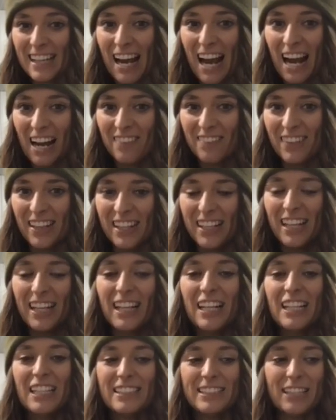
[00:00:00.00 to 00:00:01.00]
happen.
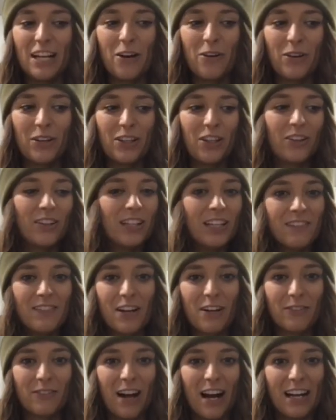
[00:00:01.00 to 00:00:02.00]
So you'll leave
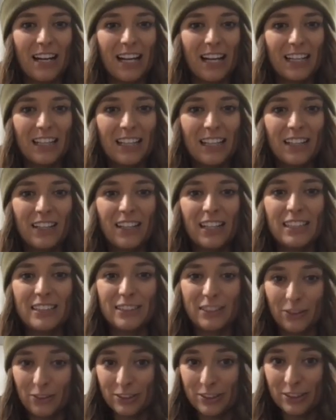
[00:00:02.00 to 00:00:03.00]
it running as
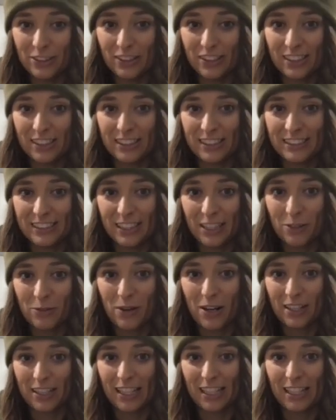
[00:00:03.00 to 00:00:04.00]
soon as you hear the deer
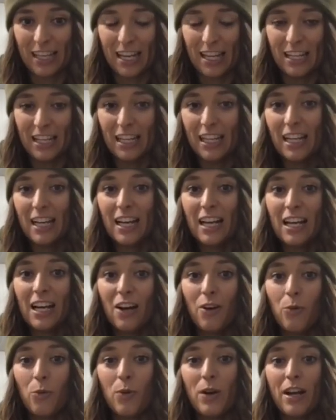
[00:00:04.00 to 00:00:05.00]
walking in.
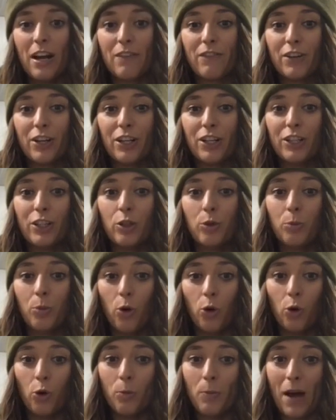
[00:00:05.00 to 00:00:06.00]
Whenever you
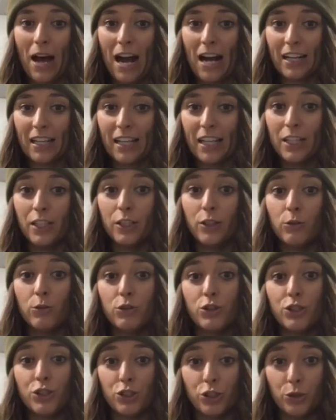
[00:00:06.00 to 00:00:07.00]
pull back and you
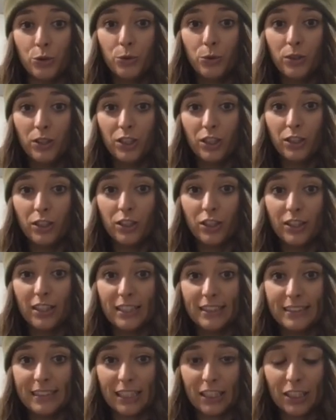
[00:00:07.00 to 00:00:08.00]
shoot
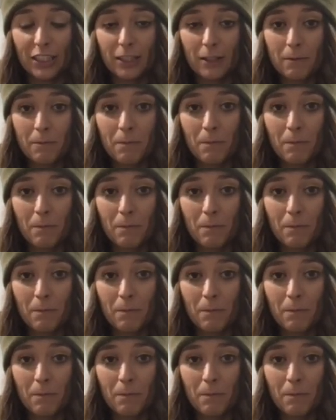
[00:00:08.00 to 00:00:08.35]
the deer,